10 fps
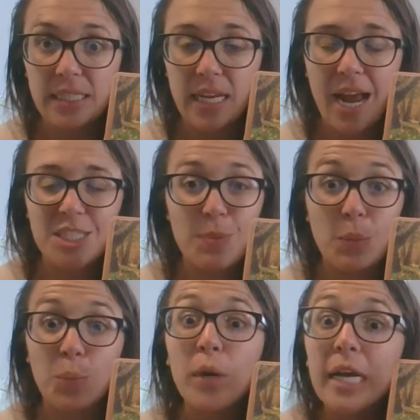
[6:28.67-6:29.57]
It has to be
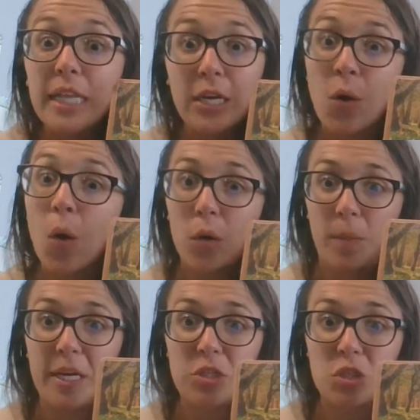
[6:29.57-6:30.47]
really cold
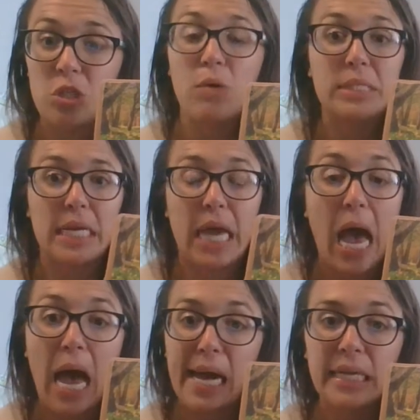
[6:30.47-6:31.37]
because snow is like
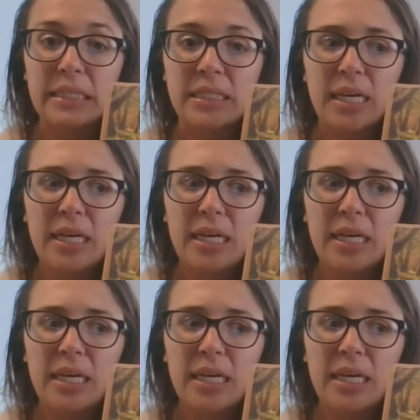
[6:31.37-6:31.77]
ice.